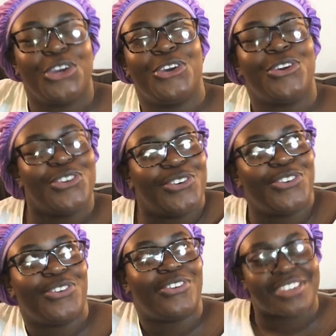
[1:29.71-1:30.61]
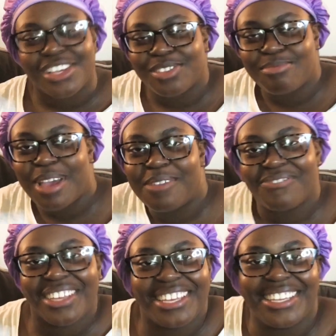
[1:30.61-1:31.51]
Ooh, just
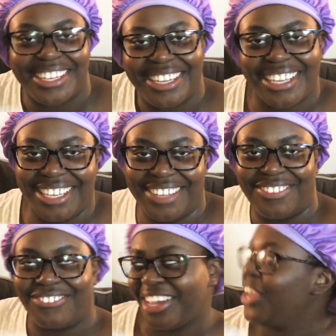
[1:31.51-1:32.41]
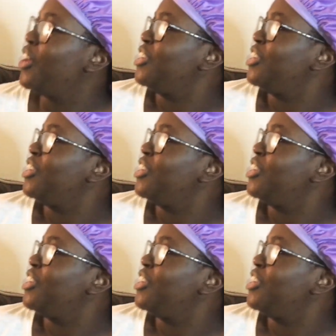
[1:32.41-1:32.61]
might be in the giveaway.